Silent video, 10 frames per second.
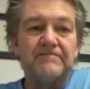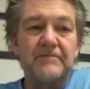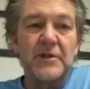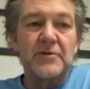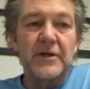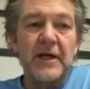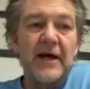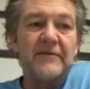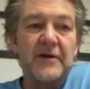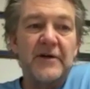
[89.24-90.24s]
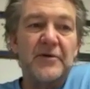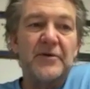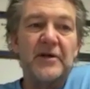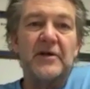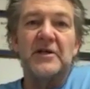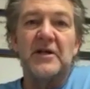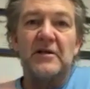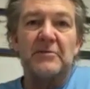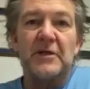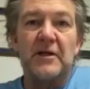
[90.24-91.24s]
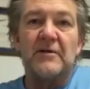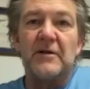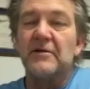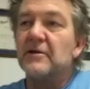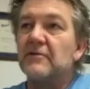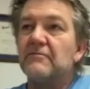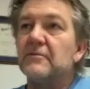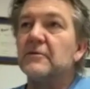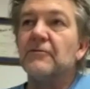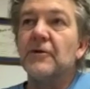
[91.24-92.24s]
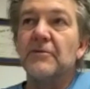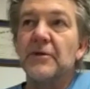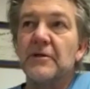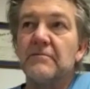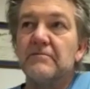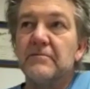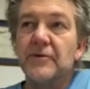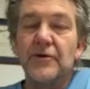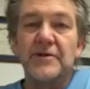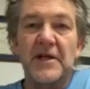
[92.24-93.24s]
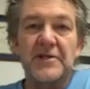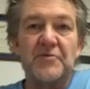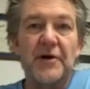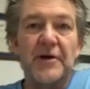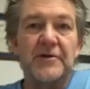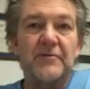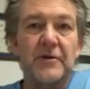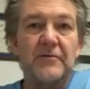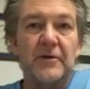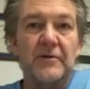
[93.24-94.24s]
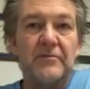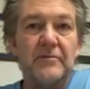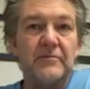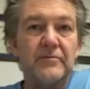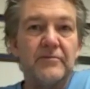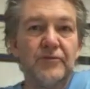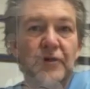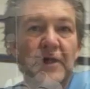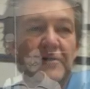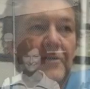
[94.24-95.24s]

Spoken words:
So we have everything you need. I mean, anything you want to be a good tennis player, you want to really put out your